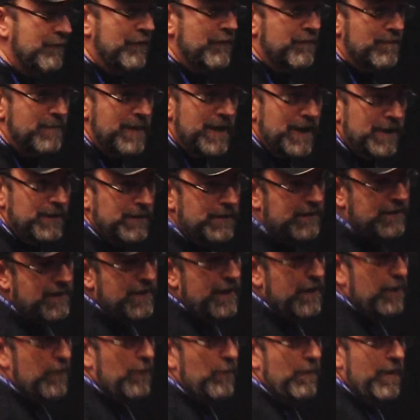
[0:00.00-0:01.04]
with me
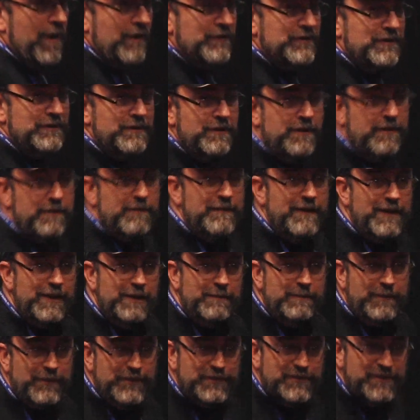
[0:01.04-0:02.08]
terrorizing the
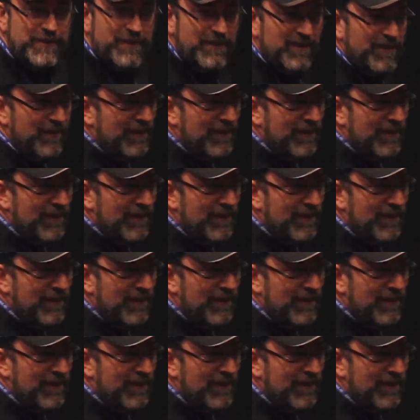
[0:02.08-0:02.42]
developers.